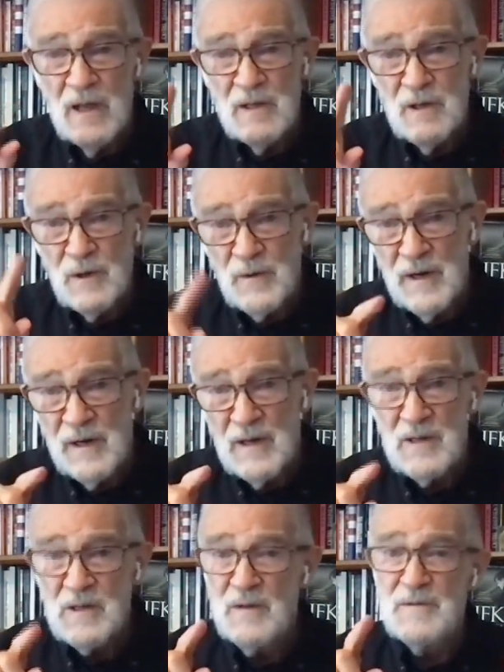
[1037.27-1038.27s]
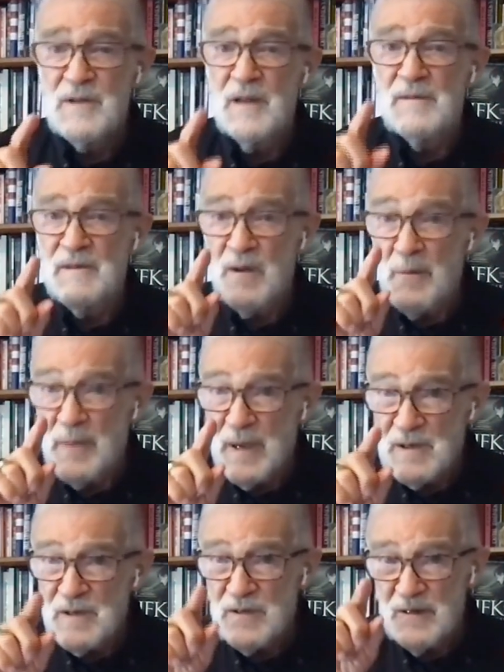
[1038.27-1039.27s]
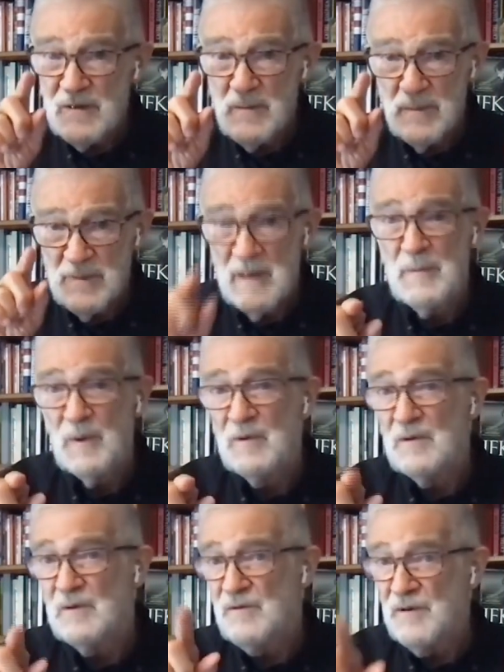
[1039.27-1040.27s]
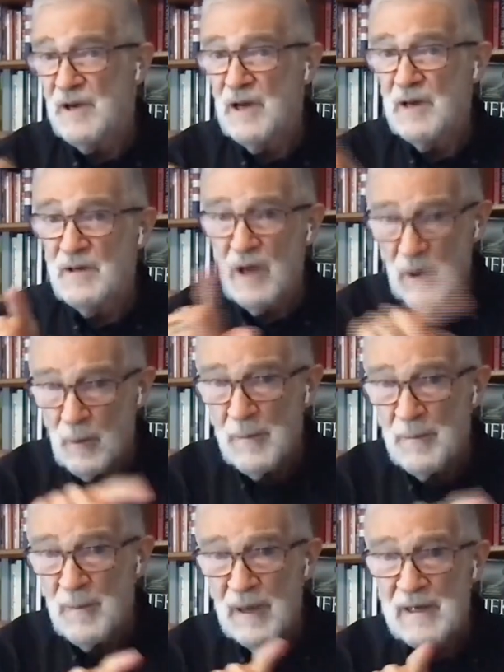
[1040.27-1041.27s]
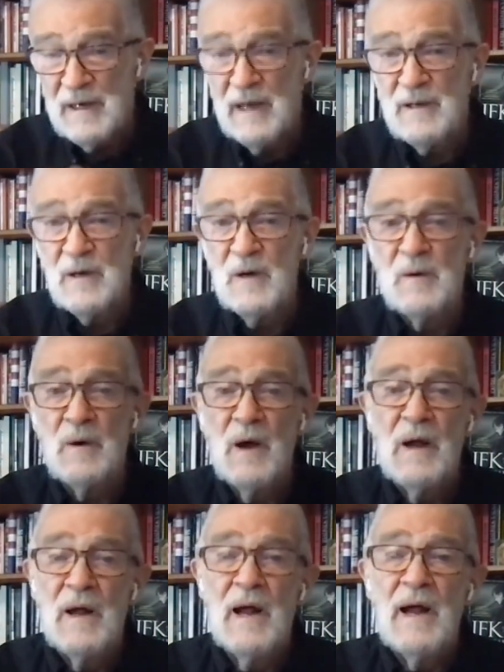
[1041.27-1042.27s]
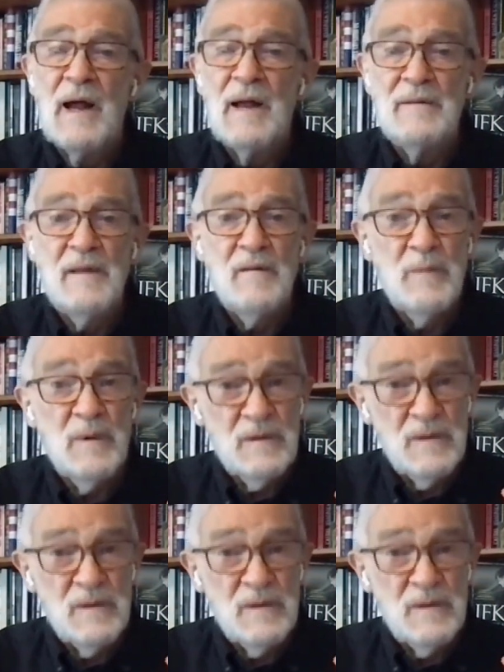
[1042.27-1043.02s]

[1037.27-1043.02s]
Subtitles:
Ukrainians have sent their best people, trained, equipped by NATO, and they've been